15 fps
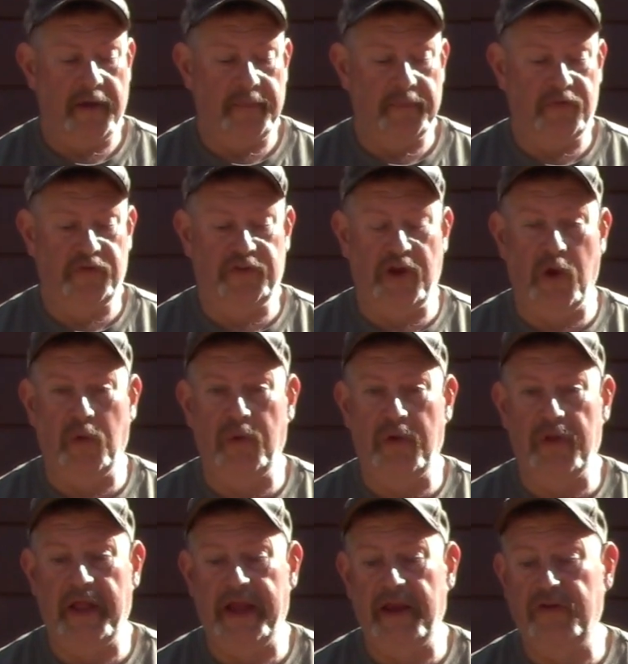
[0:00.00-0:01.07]
Stone
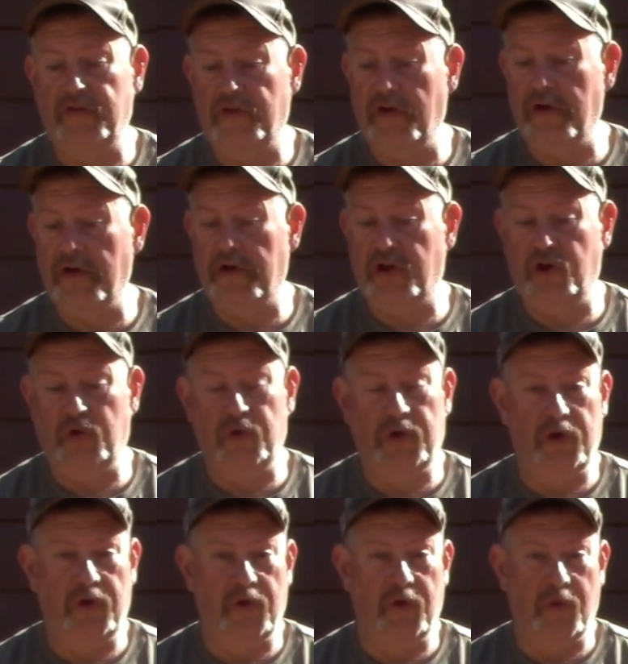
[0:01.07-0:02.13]
Glacier,
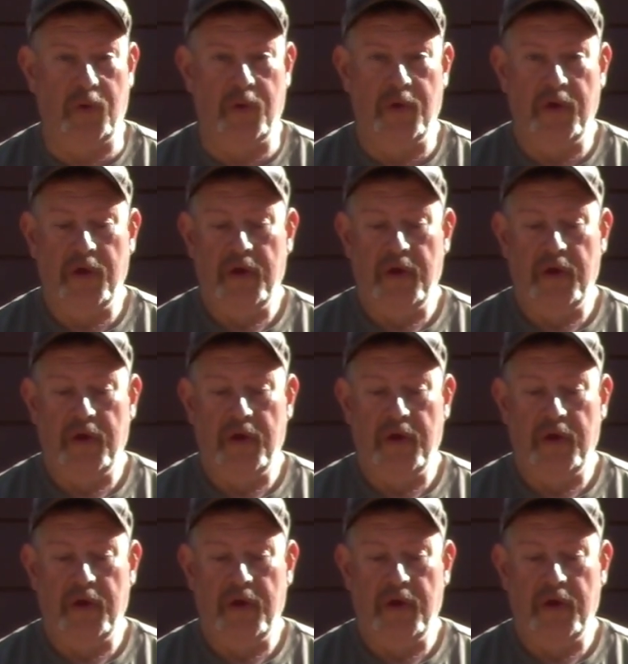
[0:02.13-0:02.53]
QU,